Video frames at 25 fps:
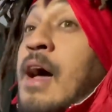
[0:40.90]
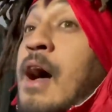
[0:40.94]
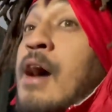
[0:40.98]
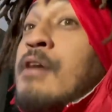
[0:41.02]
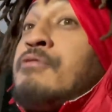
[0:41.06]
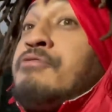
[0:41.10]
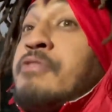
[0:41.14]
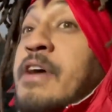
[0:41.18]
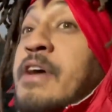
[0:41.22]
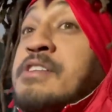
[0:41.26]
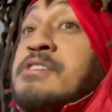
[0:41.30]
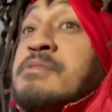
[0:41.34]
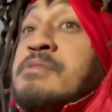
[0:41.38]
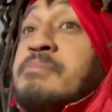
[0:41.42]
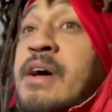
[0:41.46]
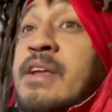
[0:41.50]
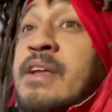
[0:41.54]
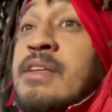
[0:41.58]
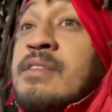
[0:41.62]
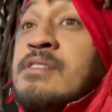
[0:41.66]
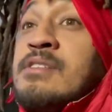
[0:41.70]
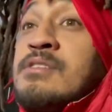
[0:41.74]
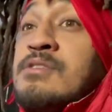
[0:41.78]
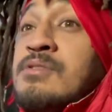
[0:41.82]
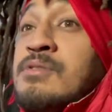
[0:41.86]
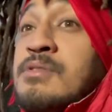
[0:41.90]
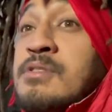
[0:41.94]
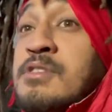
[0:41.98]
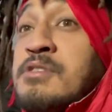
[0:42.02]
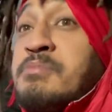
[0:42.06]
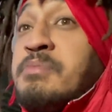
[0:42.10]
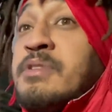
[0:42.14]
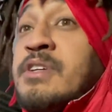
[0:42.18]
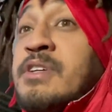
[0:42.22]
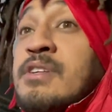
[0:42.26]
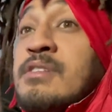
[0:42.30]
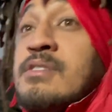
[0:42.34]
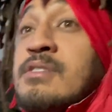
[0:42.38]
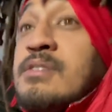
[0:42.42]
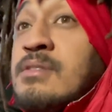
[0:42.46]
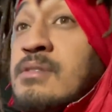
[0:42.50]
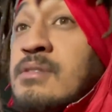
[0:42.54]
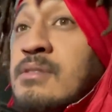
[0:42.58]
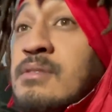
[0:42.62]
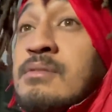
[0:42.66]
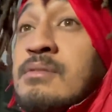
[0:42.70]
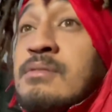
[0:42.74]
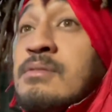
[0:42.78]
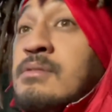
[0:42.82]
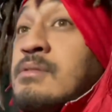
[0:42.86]
fight somebody that's doing the splits.
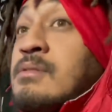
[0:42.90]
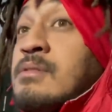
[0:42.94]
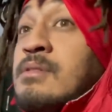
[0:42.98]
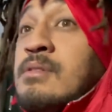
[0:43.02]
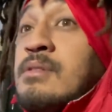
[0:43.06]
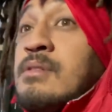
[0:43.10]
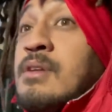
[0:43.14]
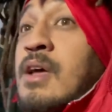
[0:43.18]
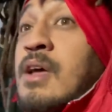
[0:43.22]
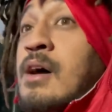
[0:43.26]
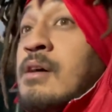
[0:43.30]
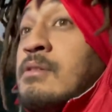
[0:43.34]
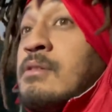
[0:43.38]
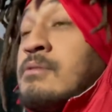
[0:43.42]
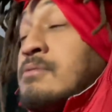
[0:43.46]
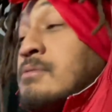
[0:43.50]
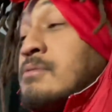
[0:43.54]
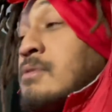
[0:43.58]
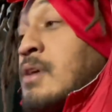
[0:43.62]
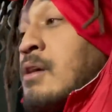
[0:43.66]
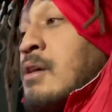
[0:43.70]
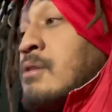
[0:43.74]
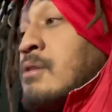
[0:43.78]
I don't